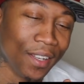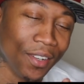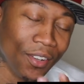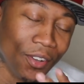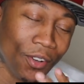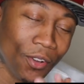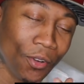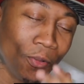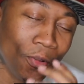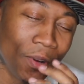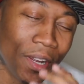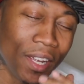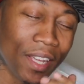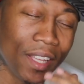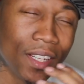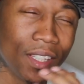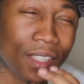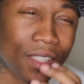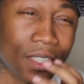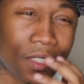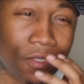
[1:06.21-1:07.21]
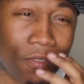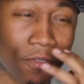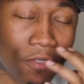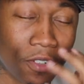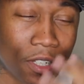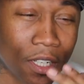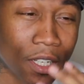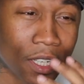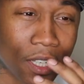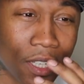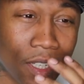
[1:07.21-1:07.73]
Lil Wayne is a
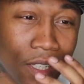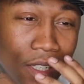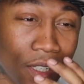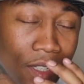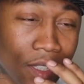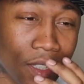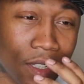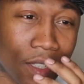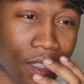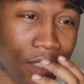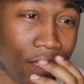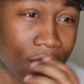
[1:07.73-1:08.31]
fucking